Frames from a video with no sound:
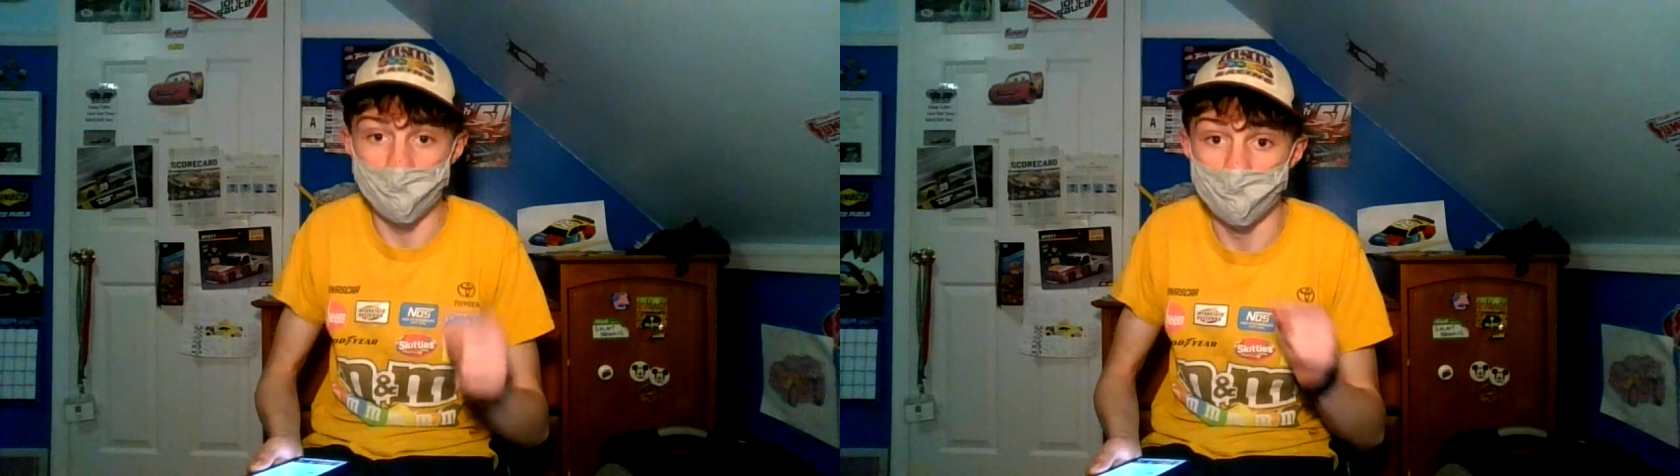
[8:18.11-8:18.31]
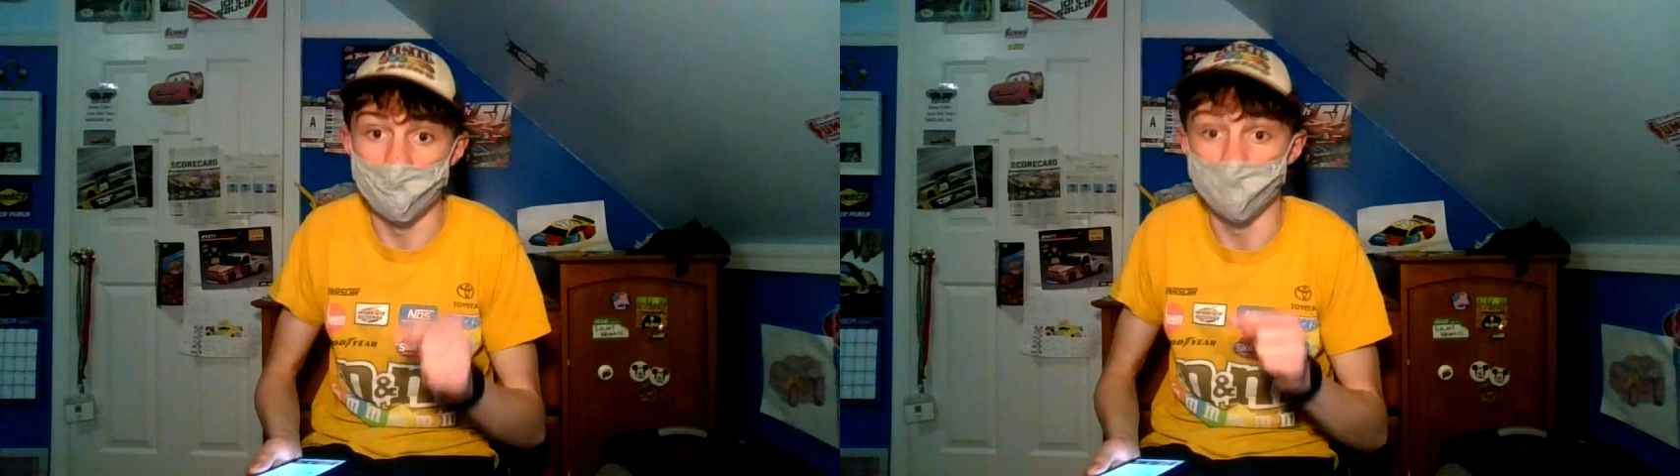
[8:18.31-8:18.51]

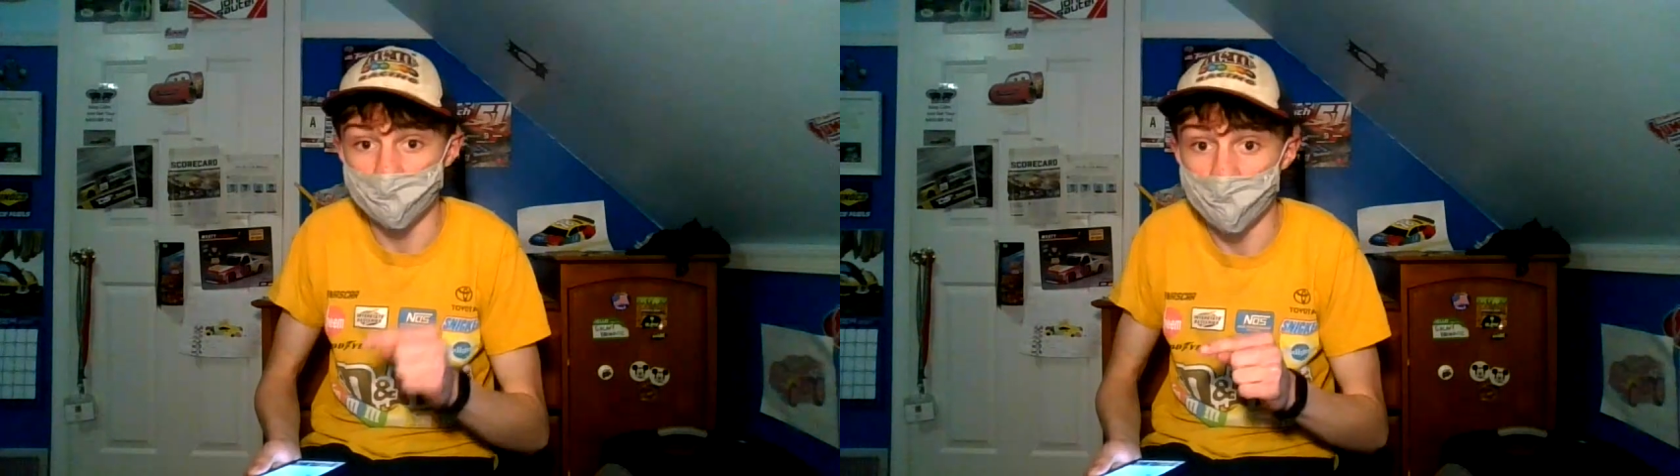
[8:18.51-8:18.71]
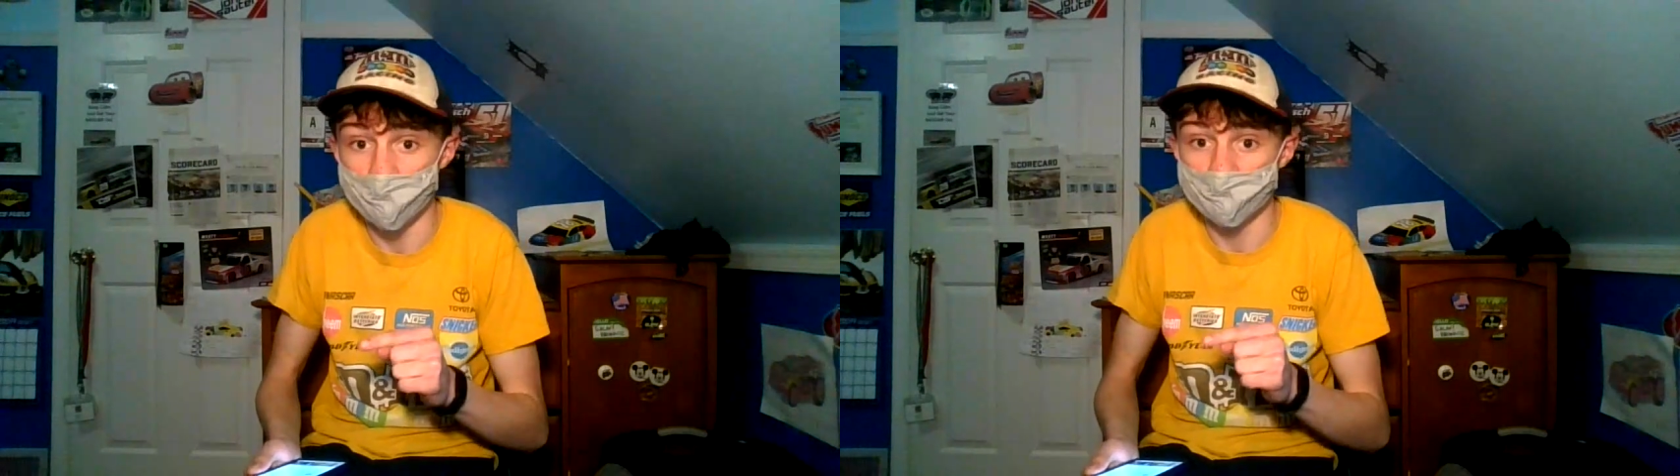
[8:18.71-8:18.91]
M&M
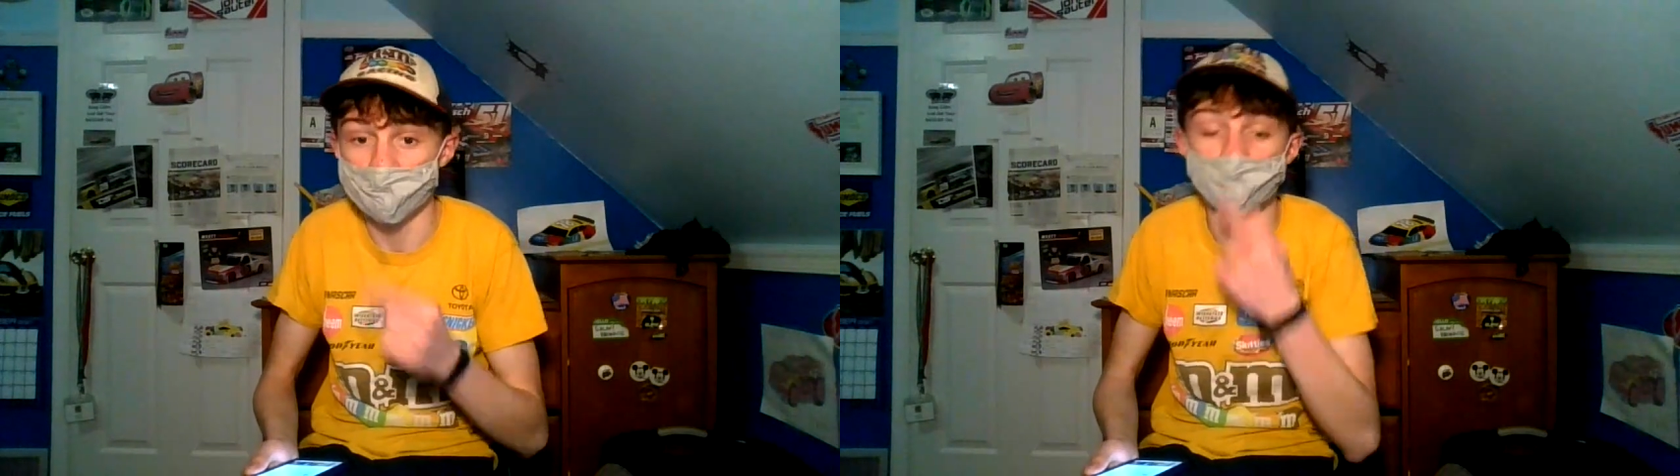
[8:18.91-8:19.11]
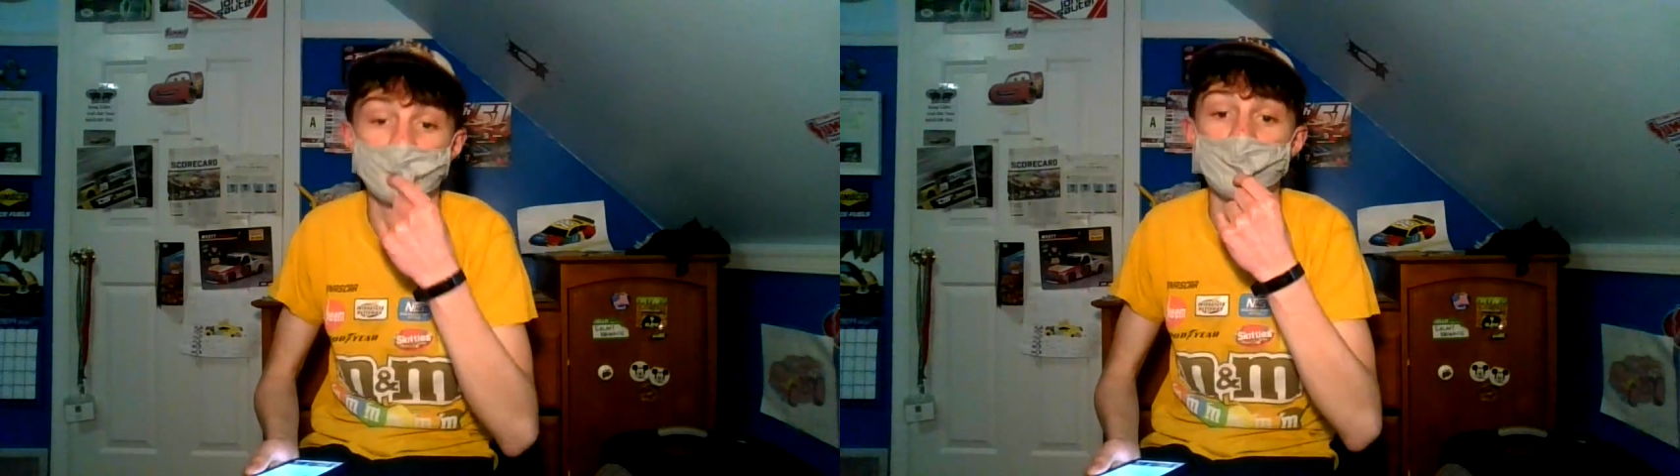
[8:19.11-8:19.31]
font